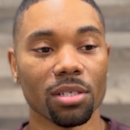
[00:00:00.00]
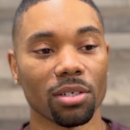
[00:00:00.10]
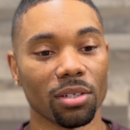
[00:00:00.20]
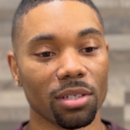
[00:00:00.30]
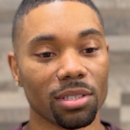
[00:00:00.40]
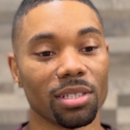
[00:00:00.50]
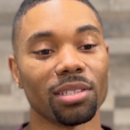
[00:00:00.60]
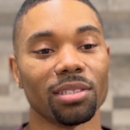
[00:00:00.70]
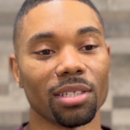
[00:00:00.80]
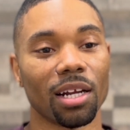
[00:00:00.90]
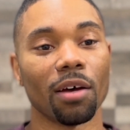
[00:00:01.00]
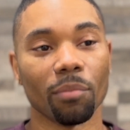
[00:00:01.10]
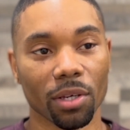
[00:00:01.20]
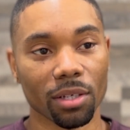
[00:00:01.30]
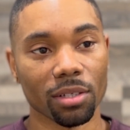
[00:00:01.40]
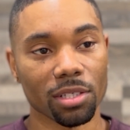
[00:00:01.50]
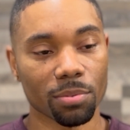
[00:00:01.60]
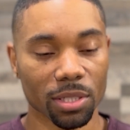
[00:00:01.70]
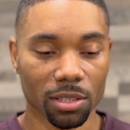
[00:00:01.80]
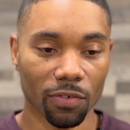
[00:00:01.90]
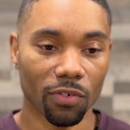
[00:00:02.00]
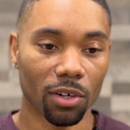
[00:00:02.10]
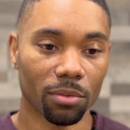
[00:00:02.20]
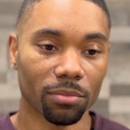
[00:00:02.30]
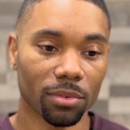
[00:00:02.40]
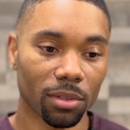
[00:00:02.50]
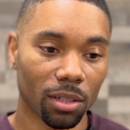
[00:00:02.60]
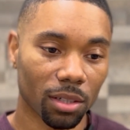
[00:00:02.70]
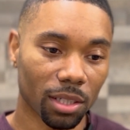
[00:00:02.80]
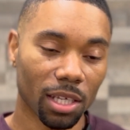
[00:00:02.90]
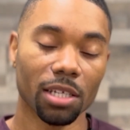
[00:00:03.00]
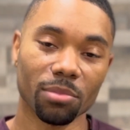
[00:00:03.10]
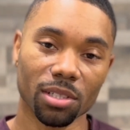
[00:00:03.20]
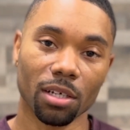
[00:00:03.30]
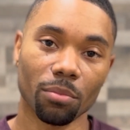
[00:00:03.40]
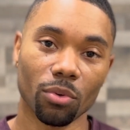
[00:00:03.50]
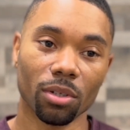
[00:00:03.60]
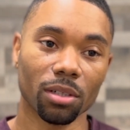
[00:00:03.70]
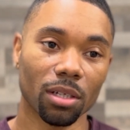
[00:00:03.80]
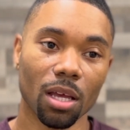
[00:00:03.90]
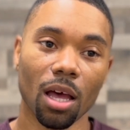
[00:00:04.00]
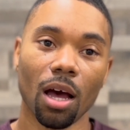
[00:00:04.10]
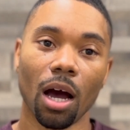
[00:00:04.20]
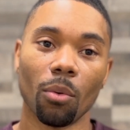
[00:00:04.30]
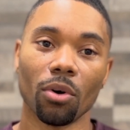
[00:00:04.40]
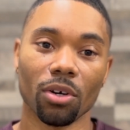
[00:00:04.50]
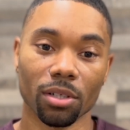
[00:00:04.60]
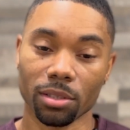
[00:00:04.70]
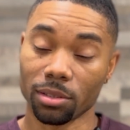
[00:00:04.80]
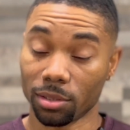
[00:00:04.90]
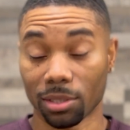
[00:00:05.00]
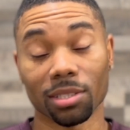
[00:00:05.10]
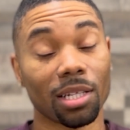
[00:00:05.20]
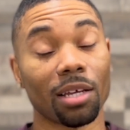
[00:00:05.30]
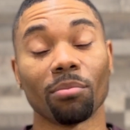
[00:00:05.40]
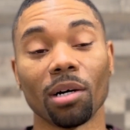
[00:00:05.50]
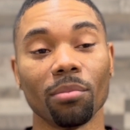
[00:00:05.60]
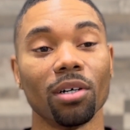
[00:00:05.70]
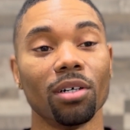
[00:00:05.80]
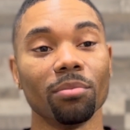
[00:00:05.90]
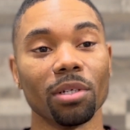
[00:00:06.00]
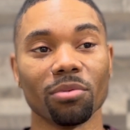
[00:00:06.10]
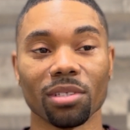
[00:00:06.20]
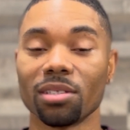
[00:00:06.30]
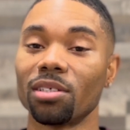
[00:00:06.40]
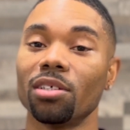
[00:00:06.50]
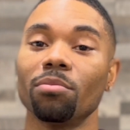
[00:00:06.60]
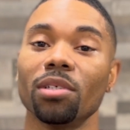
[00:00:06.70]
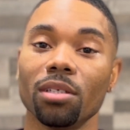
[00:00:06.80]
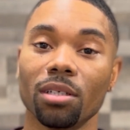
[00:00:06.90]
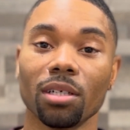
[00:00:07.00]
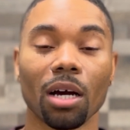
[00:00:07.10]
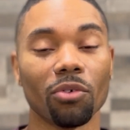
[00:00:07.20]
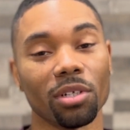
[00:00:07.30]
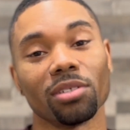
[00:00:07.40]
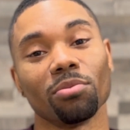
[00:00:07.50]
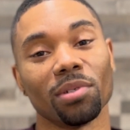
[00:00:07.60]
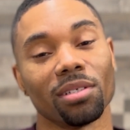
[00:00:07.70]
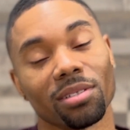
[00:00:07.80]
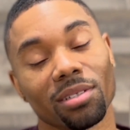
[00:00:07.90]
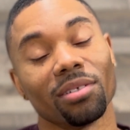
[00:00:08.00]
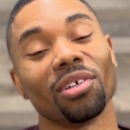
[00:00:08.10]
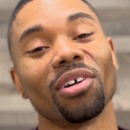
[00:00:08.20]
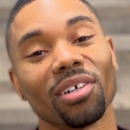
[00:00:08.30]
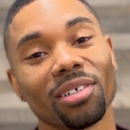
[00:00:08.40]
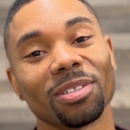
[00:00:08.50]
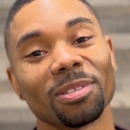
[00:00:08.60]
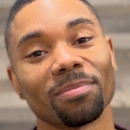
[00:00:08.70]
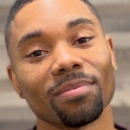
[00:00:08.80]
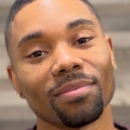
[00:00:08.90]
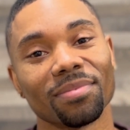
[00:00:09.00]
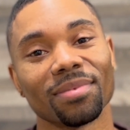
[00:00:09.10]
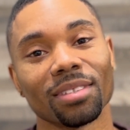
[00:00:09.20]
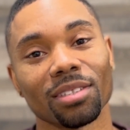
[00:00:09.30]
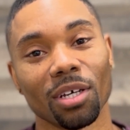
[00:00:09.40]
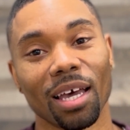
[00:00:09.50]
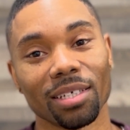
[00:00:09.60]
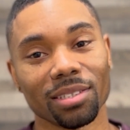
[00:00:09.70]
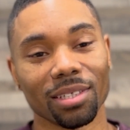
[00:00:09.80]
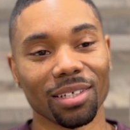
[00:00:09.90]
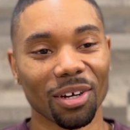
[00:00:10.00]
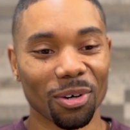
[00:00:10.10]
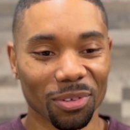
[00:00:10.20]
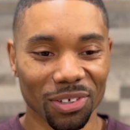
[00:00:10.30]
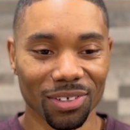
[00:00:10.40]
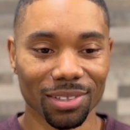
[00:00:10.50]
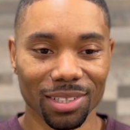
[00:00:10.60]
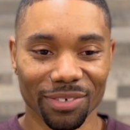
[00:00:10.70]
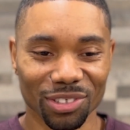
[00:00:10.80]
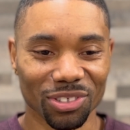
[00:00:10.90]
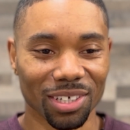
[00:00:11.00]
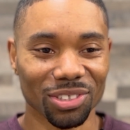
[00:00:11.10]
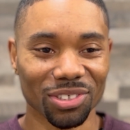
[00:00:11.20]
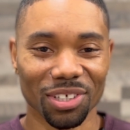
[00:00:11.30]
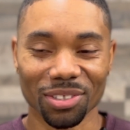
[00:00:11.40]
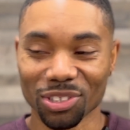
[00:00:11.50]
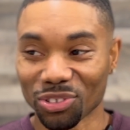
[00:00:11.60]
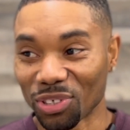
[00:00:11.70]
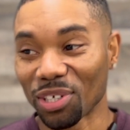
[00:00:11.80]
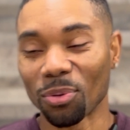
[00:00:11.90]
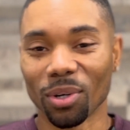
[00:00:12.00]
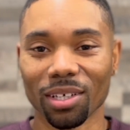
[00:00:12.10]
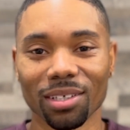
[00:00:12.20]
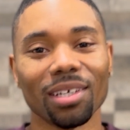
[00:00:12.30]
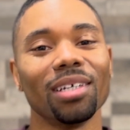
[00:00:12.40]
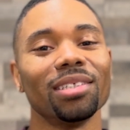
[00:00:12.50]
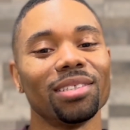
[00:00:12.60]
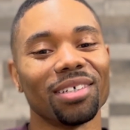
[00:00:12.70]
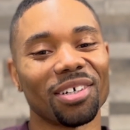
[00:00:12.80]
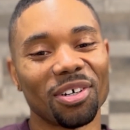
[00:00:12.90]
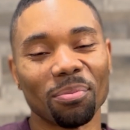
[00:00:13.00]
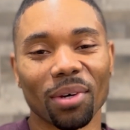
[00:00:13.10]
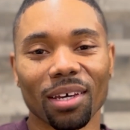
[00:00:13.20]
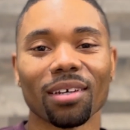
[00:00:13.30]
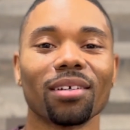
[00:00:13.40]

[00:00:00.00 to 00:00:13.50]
So the decisions that I make, especially from a kingdom standpoint, I want her, just like my mom, it was instilled in me young, I want it to be instilled in her. So as she get older, if she try to stray away, she'll come back.